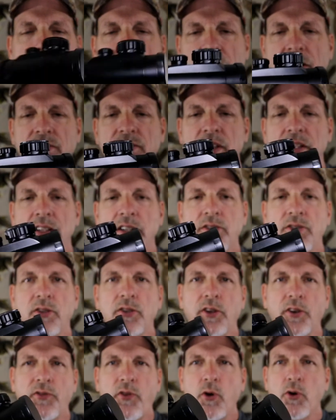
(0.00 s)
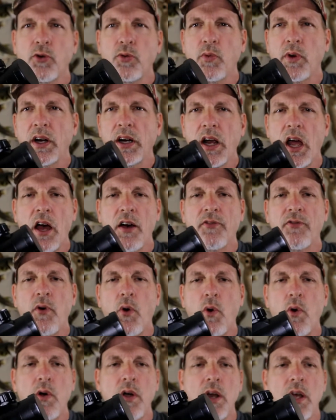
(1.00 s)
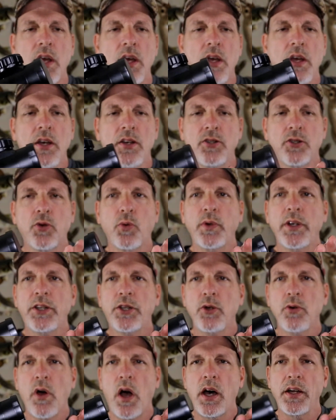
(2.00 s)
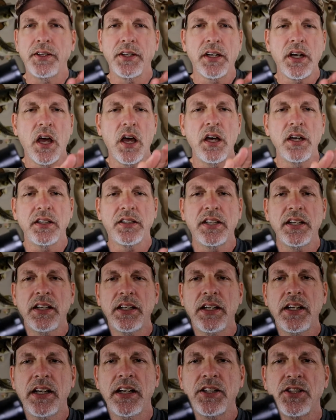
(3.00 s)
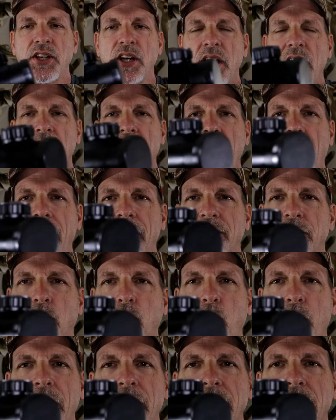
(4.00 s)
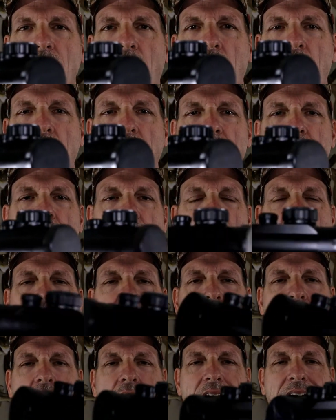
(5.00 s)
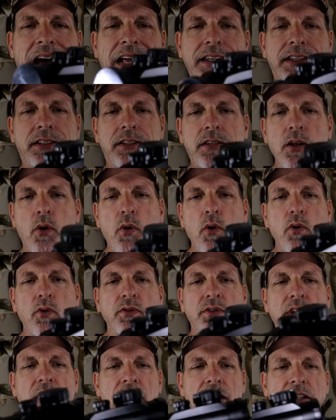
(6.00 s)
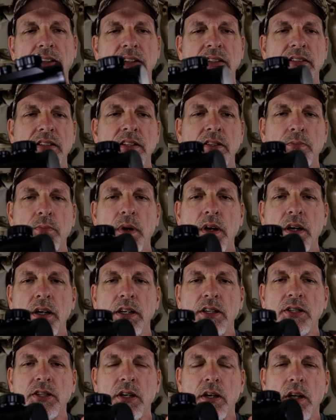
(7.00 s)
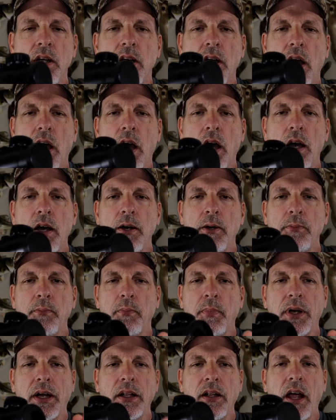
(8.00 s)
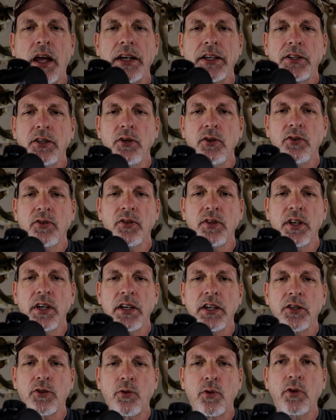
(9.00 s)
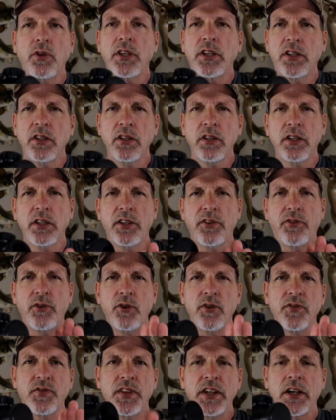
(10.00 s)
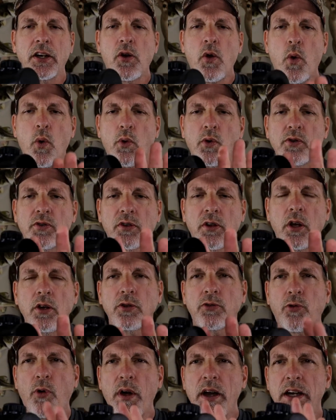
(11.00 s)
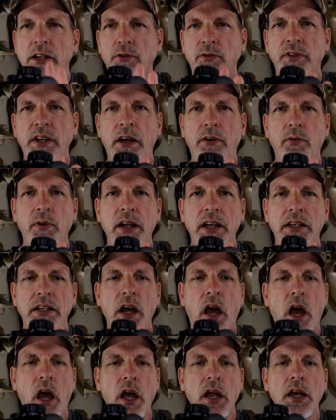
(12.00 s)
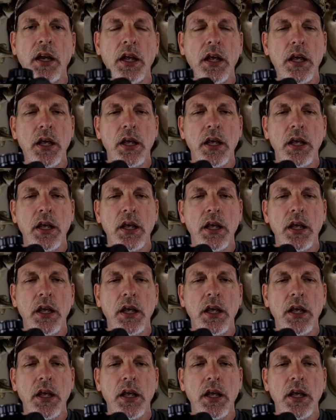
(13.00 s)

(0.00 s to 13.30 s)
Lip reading: Like I said, this is the first one I got for it. It's 22 octagon, 10 inch, has a red dot. I don't take this as much, but I like using it. It's really good if you're in thick quarters, close range with that red dot.